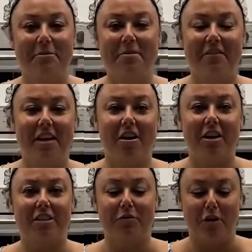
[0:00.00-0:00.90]
we're moving
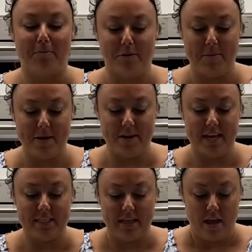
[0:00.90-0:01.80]
on to our
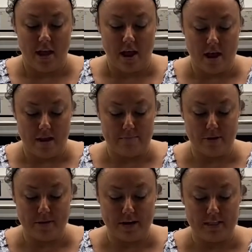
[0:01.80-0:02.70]
blueberries.
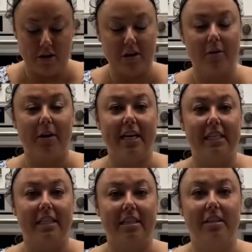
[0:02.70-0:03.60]
Blueberries aren't quite
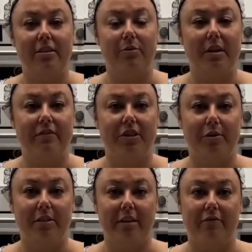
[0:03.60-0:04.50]
in season, so we've
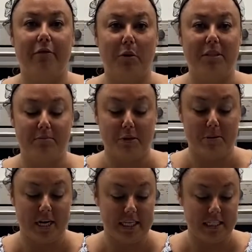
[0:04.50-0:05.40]
chosen frozen
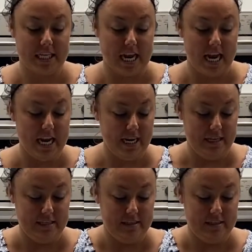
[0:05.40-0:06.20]
blueberries today.